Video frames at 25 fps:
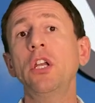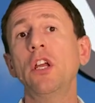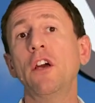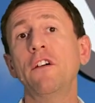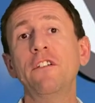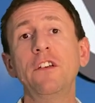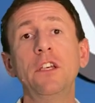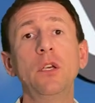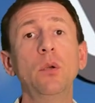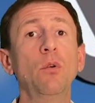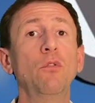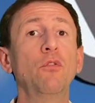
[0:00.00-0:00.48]
a
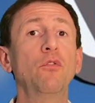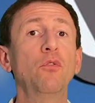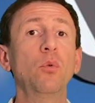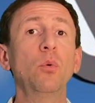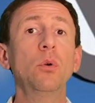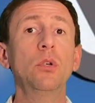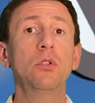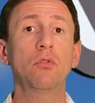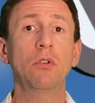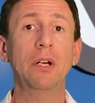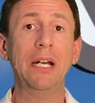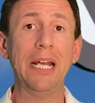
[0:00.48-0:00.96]
few
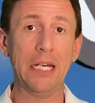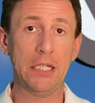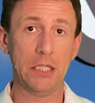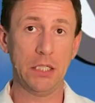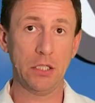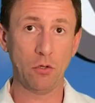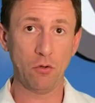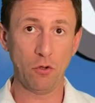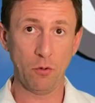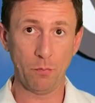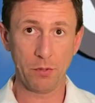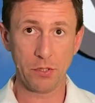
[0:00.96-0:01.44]
food-related
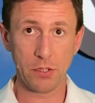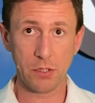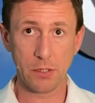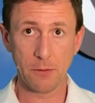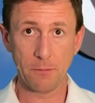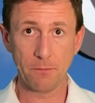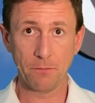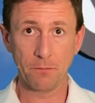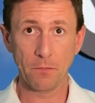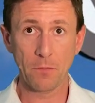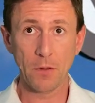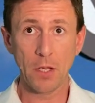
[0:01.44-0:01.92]
groups.
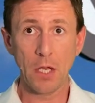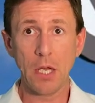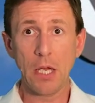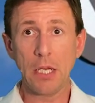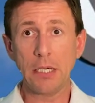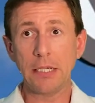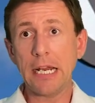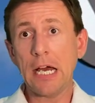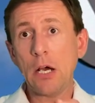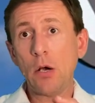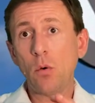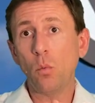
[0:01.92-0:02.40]

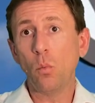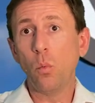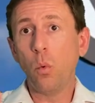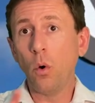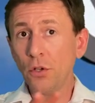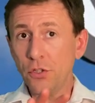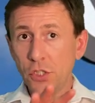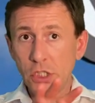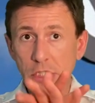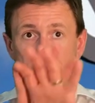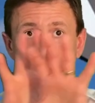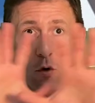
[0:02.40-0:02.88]
Now,
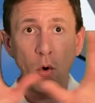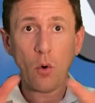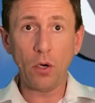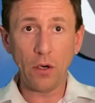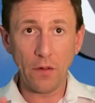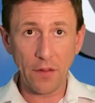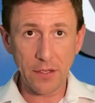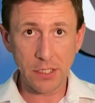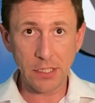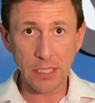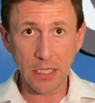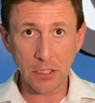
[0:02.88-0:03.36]
once you've got all of
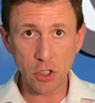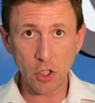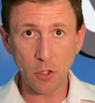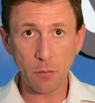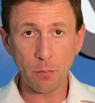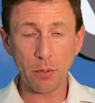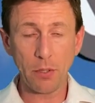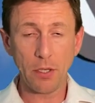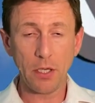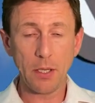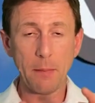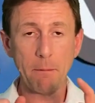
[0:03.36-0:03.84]
this set
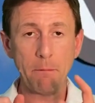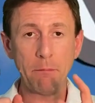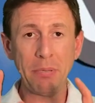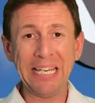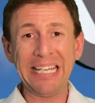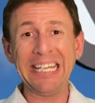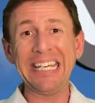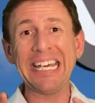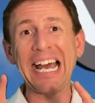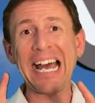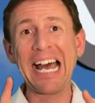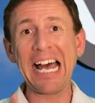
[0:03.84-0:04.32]
up,
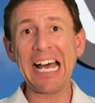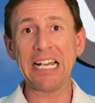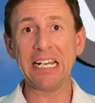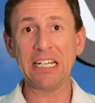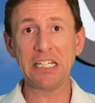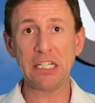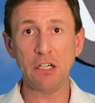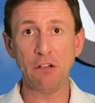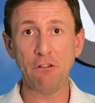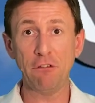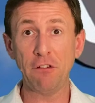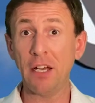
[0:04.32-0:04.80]
be
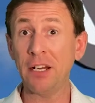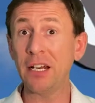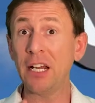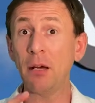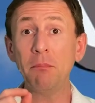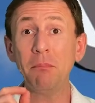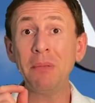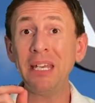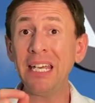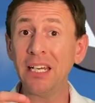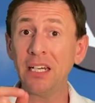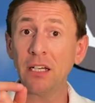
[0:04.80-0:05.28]
active. And I
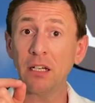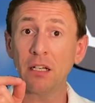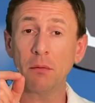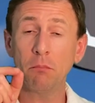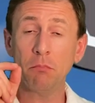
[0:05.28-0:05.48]
mean